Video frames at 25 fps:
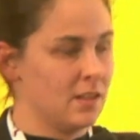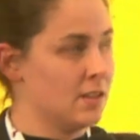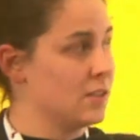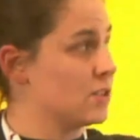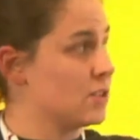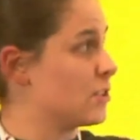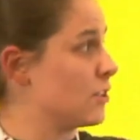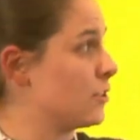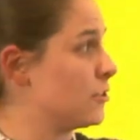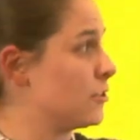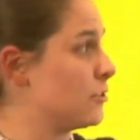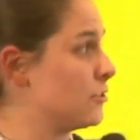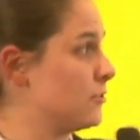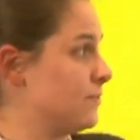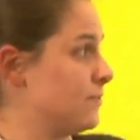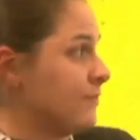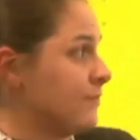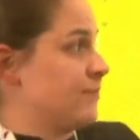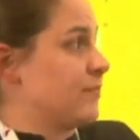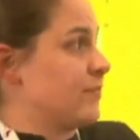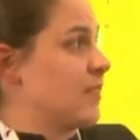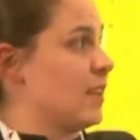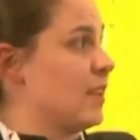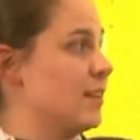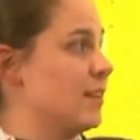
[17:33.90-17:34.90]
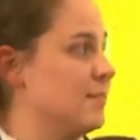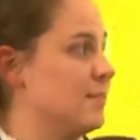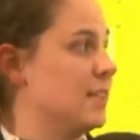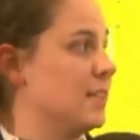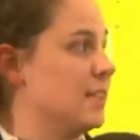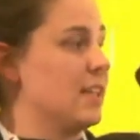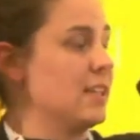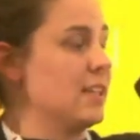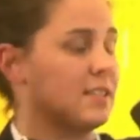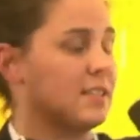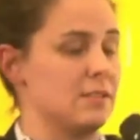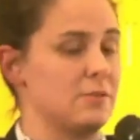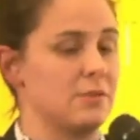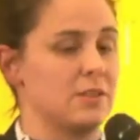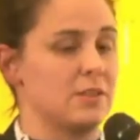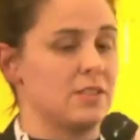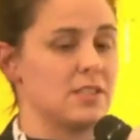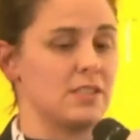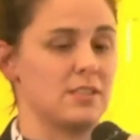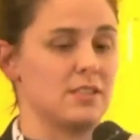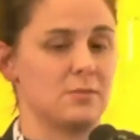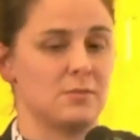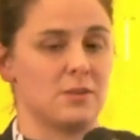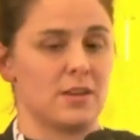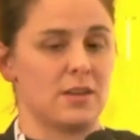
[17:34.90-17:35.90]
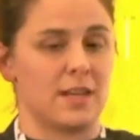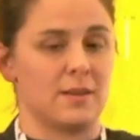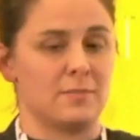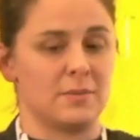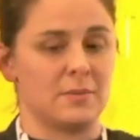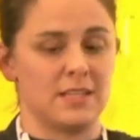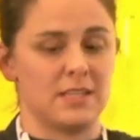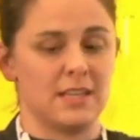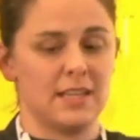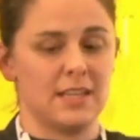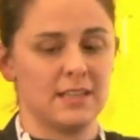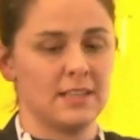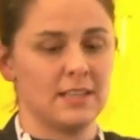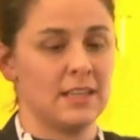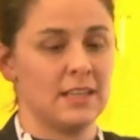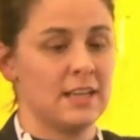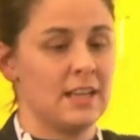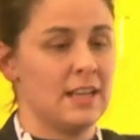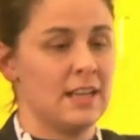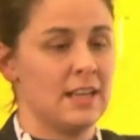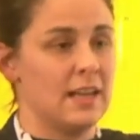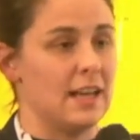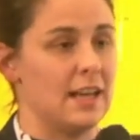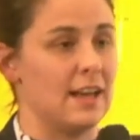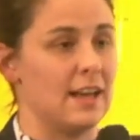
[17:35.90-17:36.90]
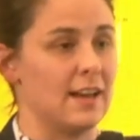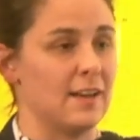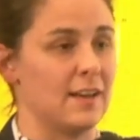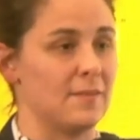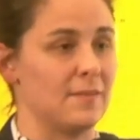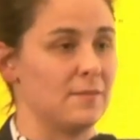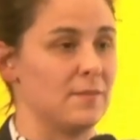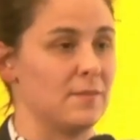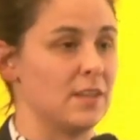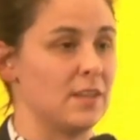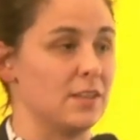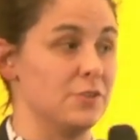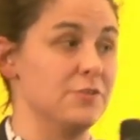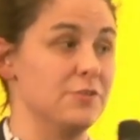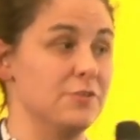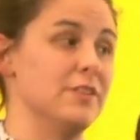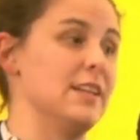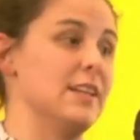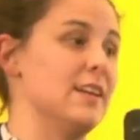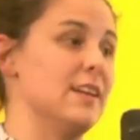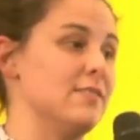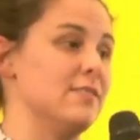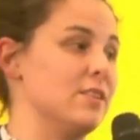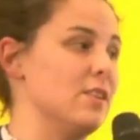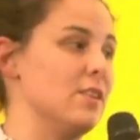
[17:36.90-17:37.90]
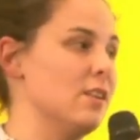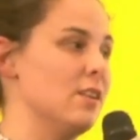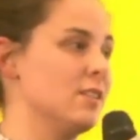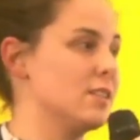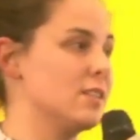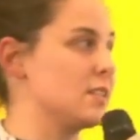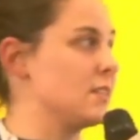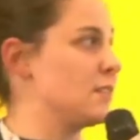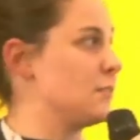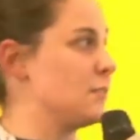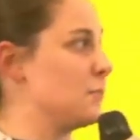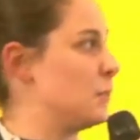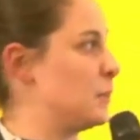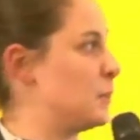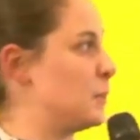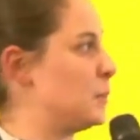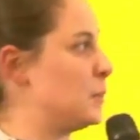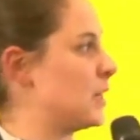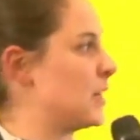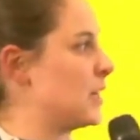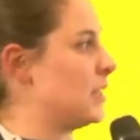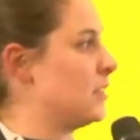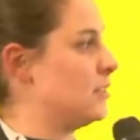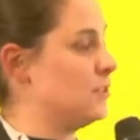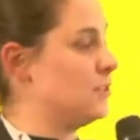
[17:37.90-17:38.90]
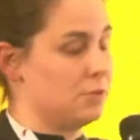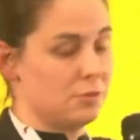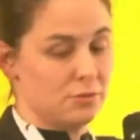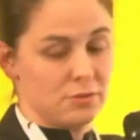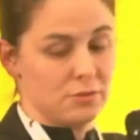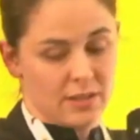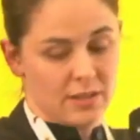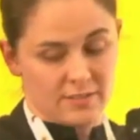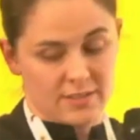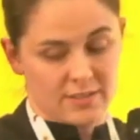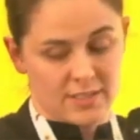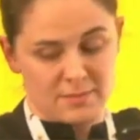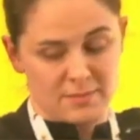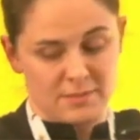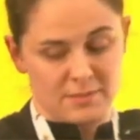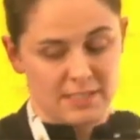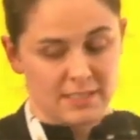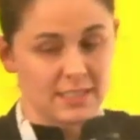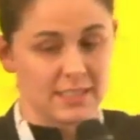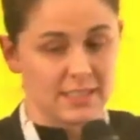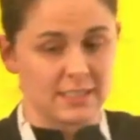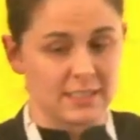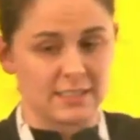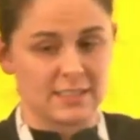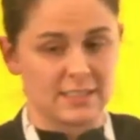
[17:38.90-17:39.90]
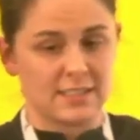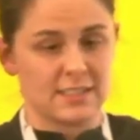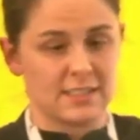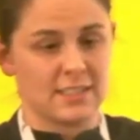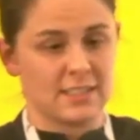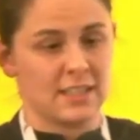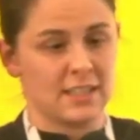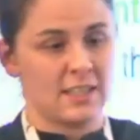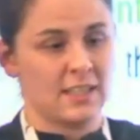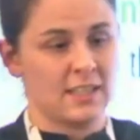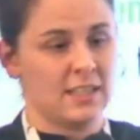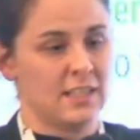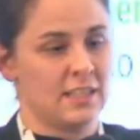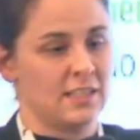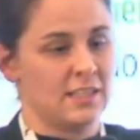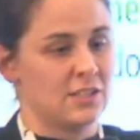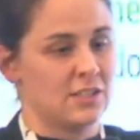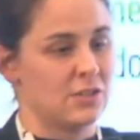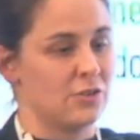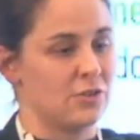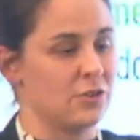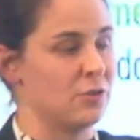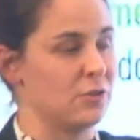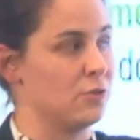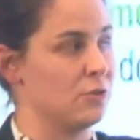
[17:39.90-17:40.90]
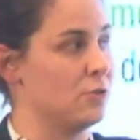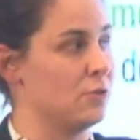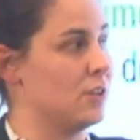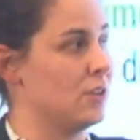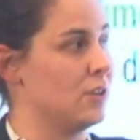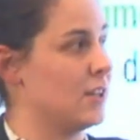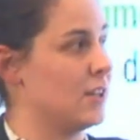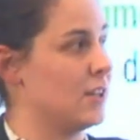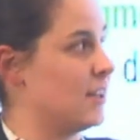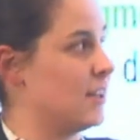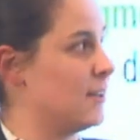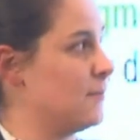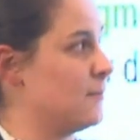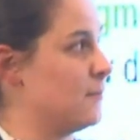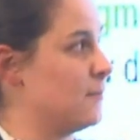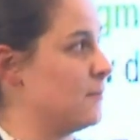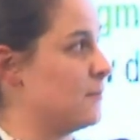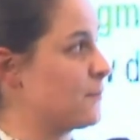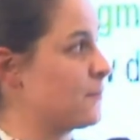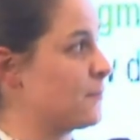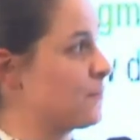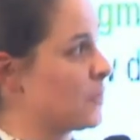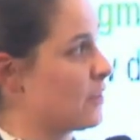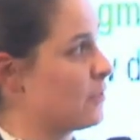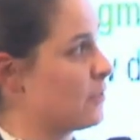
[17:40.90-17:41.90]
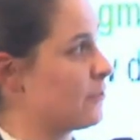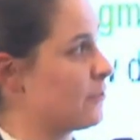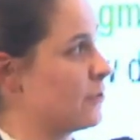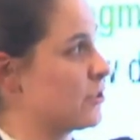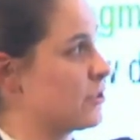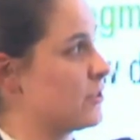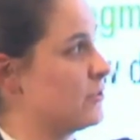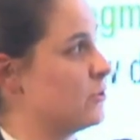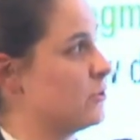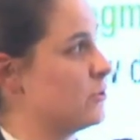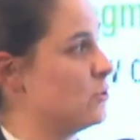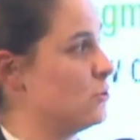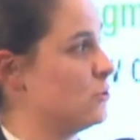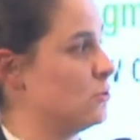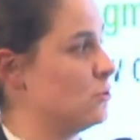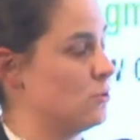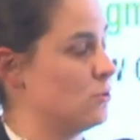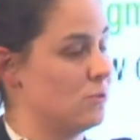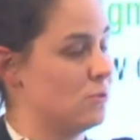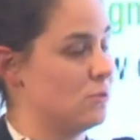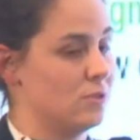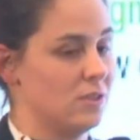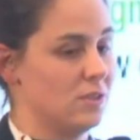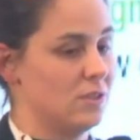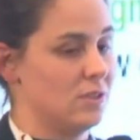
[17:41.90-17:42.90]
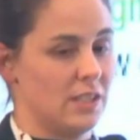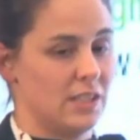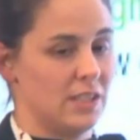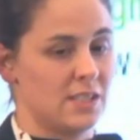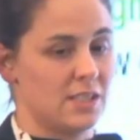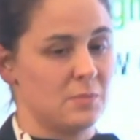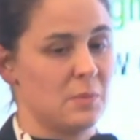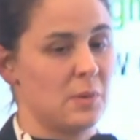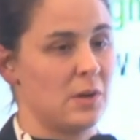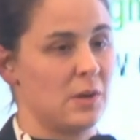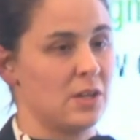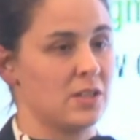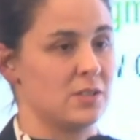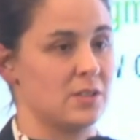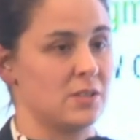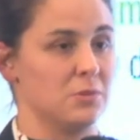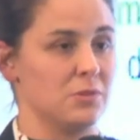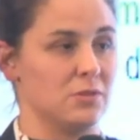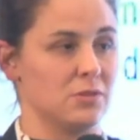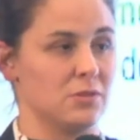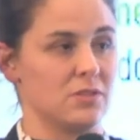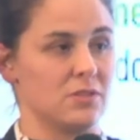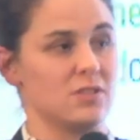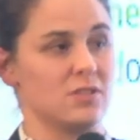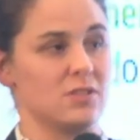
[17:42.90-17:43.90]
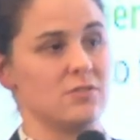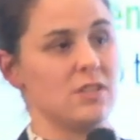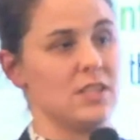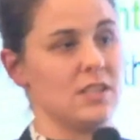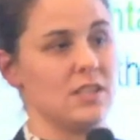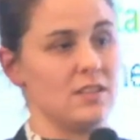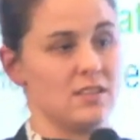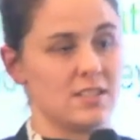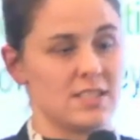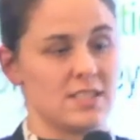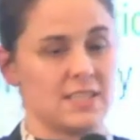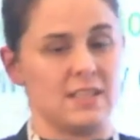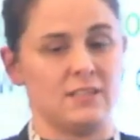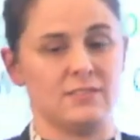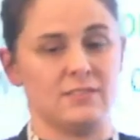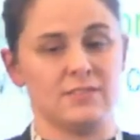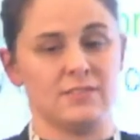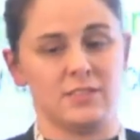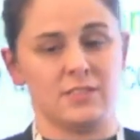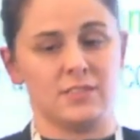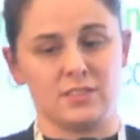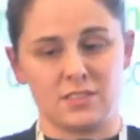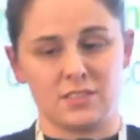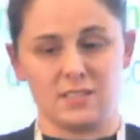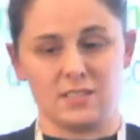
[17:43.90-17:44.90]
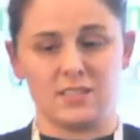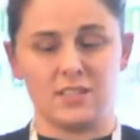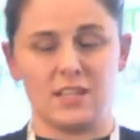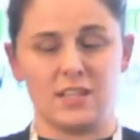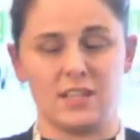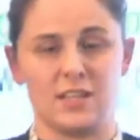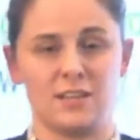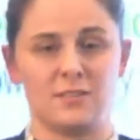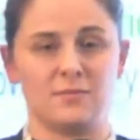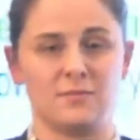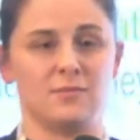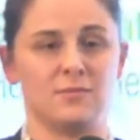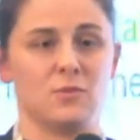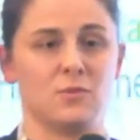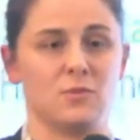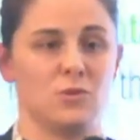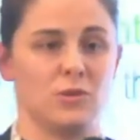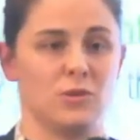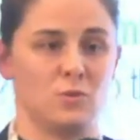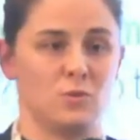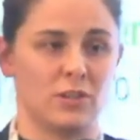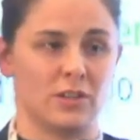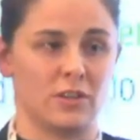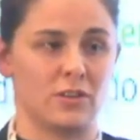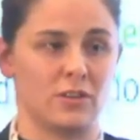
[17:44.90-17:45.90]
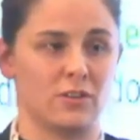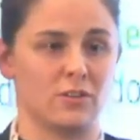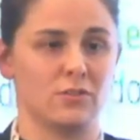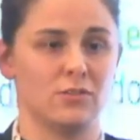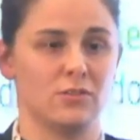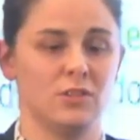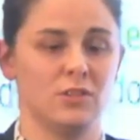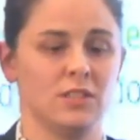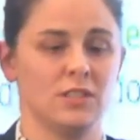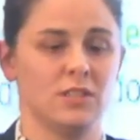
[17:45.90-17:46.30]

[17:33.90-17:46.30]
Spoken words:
So, I mean, I guess the question is what can be done? I don't really have an answer, but I do have some ideas. So, first of all, it's impossible to eat this elephant all in one go.